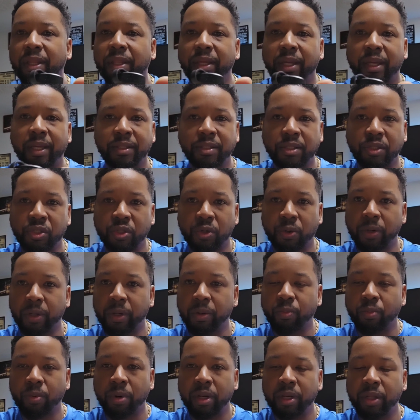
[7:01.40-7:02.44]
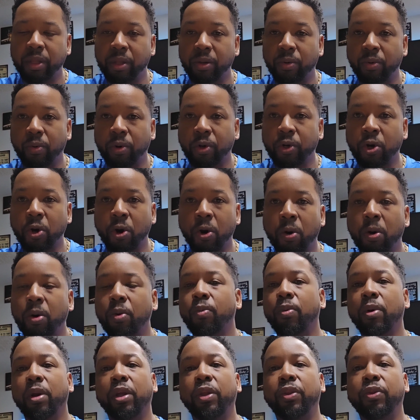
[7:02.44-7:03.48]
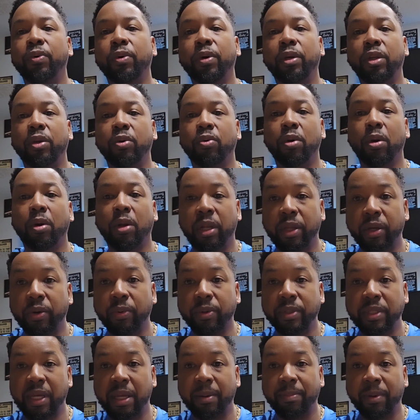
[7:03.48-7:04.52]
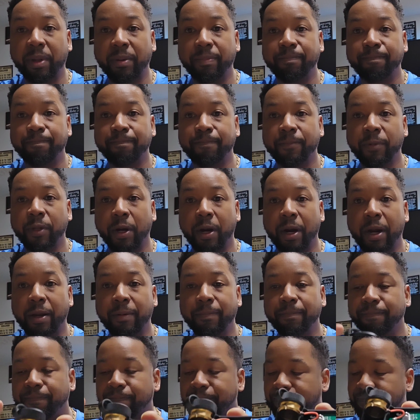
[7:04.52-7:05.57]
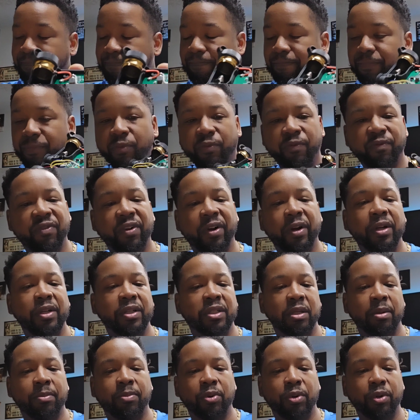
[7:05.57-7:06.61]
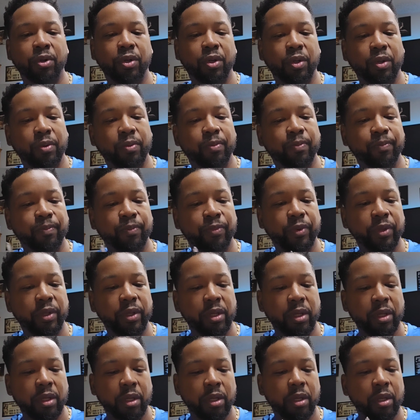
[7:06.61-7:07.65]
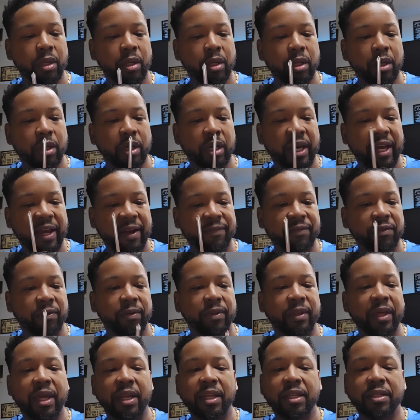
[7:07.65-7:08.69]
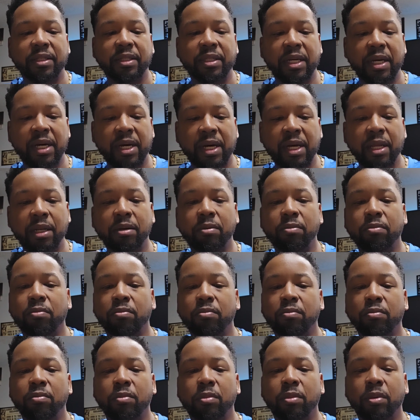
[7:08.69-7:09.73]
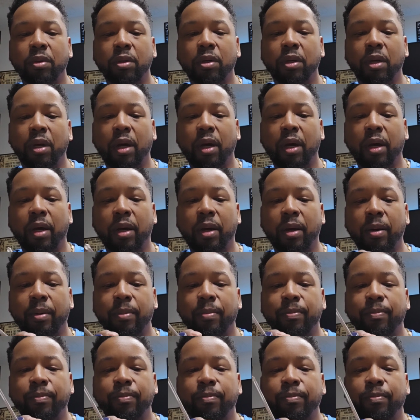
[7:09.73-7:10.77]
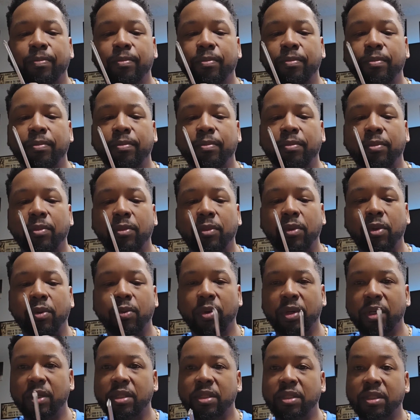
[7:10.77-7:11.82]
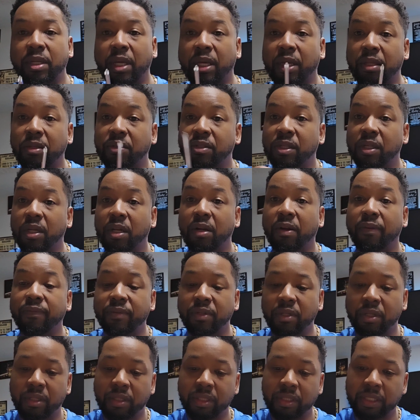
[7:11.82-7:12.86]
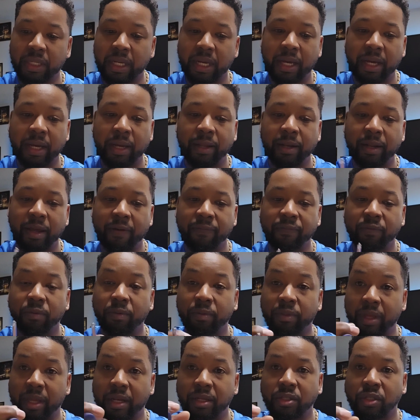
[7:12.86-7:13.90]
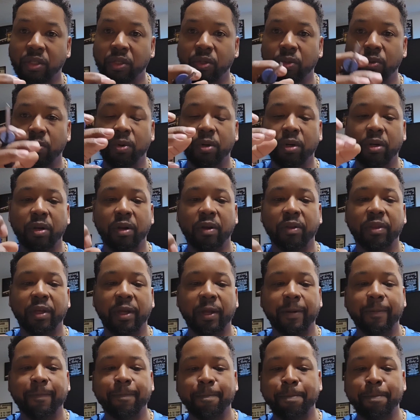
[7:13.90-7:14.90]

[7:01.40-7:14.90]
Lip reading: that has a circuit running or a current running through it, you want to liquid tape it, all right? Very simple to do. After that is done, you want to take it and set it off to the side after that is cured and everything.